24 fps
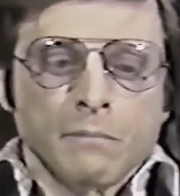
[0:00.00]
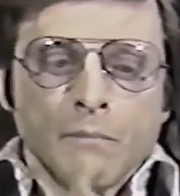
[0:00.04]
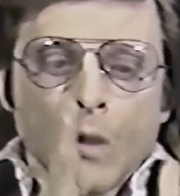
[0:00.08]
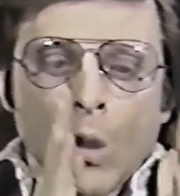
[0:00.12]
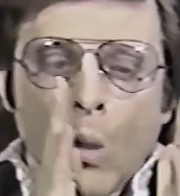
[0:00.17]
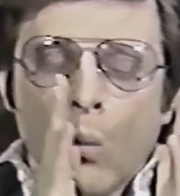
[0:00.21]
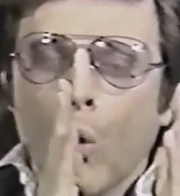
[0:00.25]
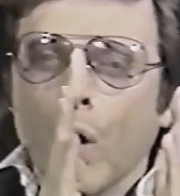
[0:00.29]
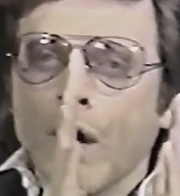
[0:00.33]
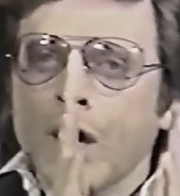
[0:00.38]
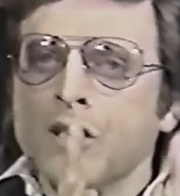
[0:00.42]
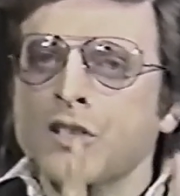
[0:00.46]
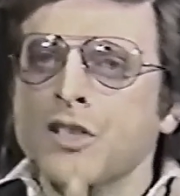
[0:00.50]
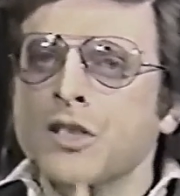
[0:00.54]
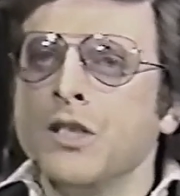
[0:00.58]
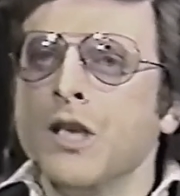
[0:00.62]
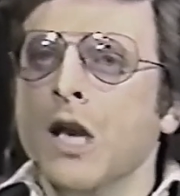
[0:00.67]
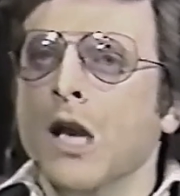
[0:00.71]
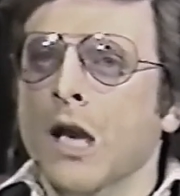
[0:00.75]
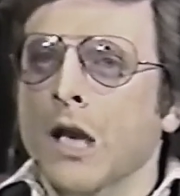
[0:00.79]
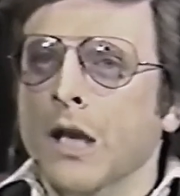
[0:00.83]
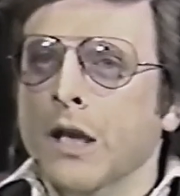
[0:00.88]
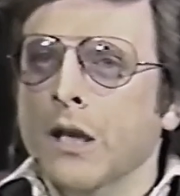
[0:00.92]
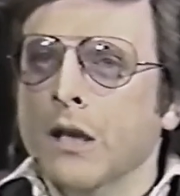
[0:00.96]
When it's
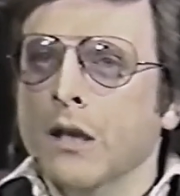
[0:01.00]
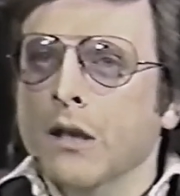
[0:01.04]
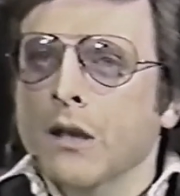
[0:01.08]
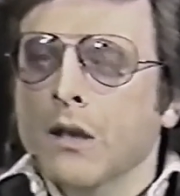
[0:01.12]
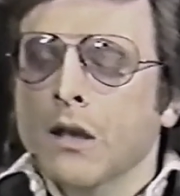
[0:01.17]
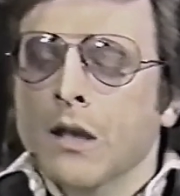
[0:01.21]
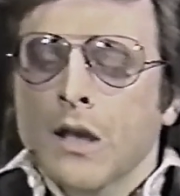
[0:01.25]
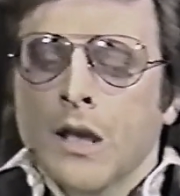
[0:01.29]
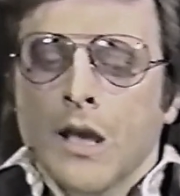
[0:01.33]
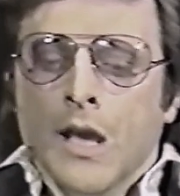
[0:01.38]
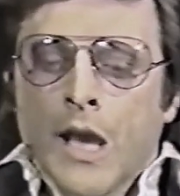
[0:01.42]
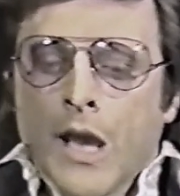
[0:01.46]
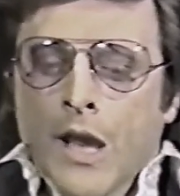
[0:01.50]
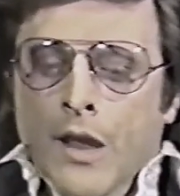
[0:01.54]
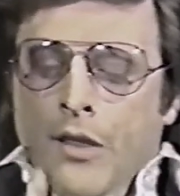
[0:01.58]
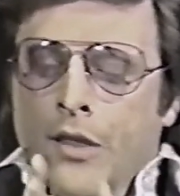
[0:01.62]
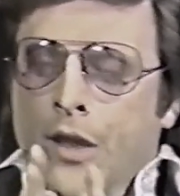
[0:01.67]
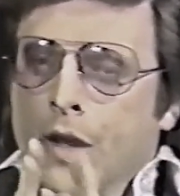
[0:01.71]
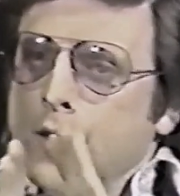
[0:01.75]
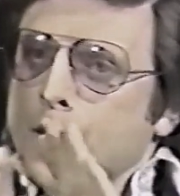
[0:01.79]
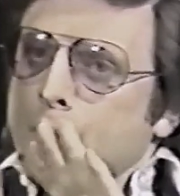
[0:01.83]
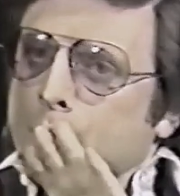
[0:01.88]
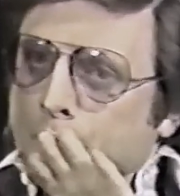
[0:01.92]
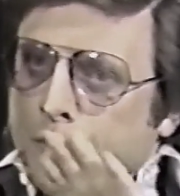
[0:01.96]
done,
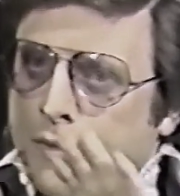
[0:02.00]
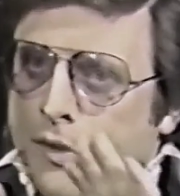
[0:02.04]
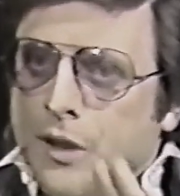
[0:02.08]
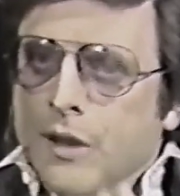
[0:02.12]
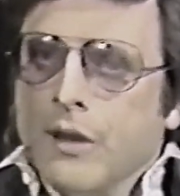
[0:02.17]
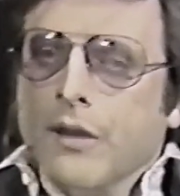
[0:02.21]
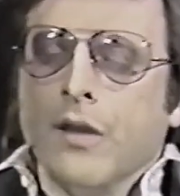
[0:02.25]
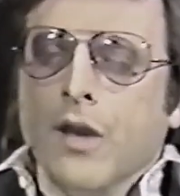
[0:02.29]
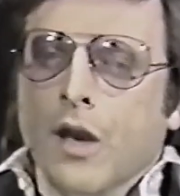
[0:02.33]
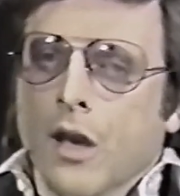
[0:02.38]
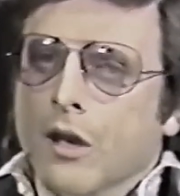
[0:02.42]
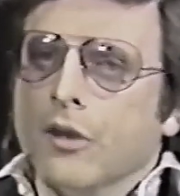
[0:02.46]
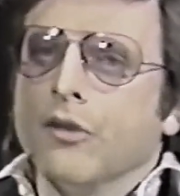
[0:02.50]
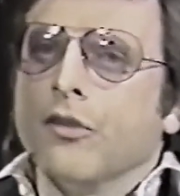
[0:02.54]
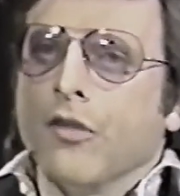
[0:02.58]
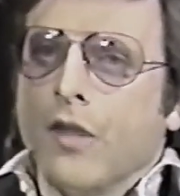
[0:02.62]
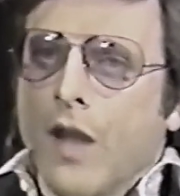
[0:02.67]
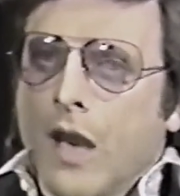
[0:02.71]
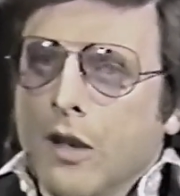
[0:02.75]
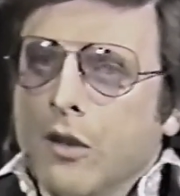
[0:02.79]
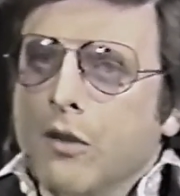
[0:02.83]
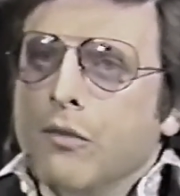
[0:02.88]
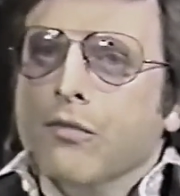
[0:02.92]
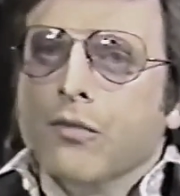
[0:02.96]
then you say to the artist,
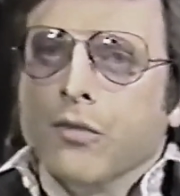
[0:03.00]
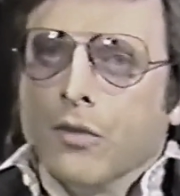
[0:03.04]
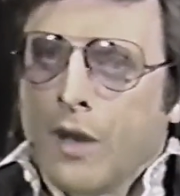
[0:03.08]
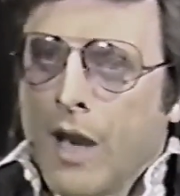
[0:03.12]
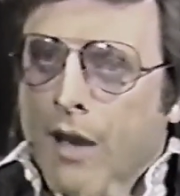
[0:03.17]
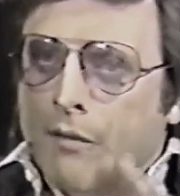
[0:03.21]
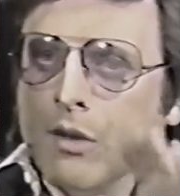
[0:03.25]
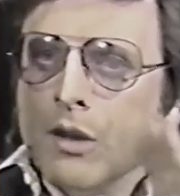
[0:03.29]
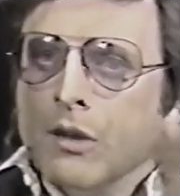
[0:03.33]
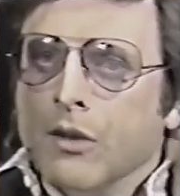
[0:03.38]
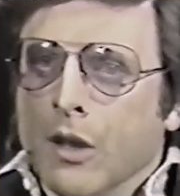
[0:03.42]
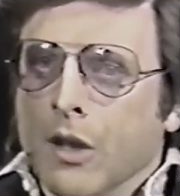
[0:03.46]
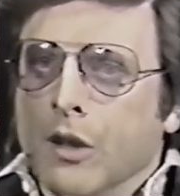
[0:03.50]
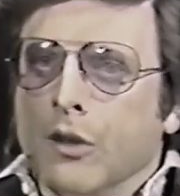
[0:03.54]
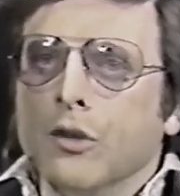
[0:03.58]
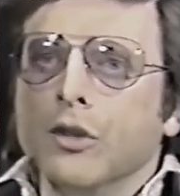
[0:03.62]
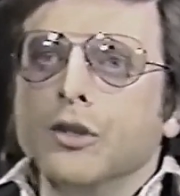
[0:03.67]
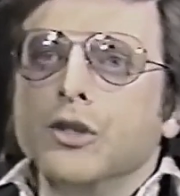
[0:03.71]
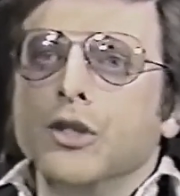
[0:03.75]
thank you for having done a good